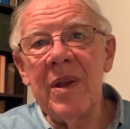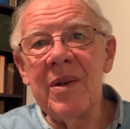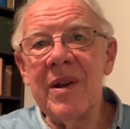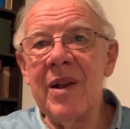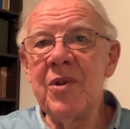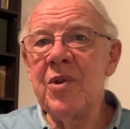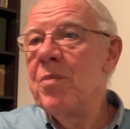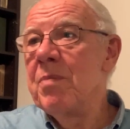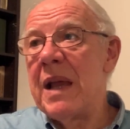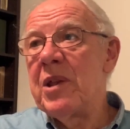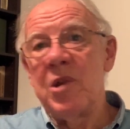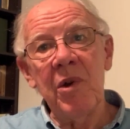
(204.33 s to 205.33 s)
You know, you
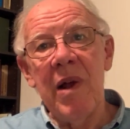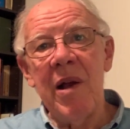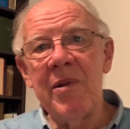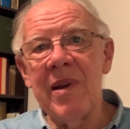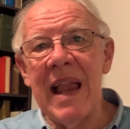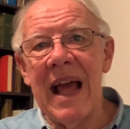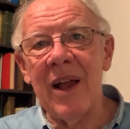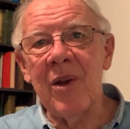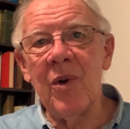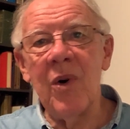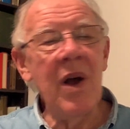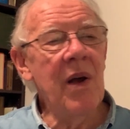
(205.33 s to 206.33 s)
make your own luck,
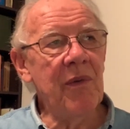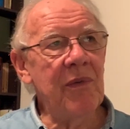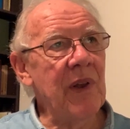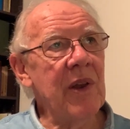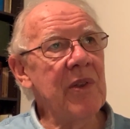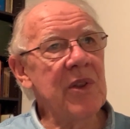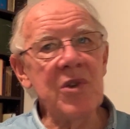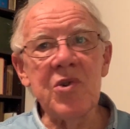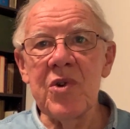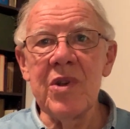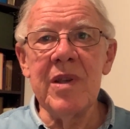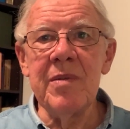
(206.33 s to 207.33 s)
or follow the
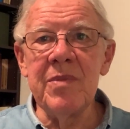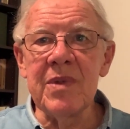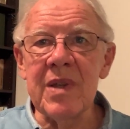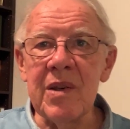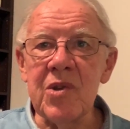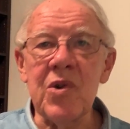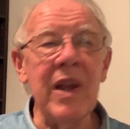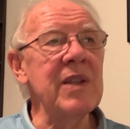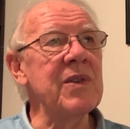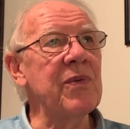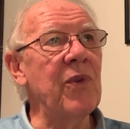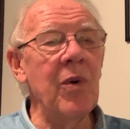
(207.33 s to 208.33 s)
dreams and
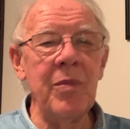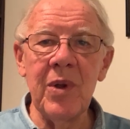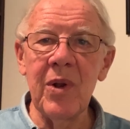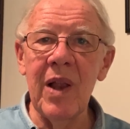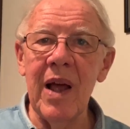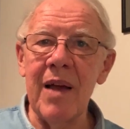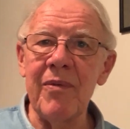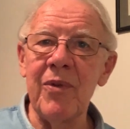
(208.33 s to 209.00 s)
transform your life,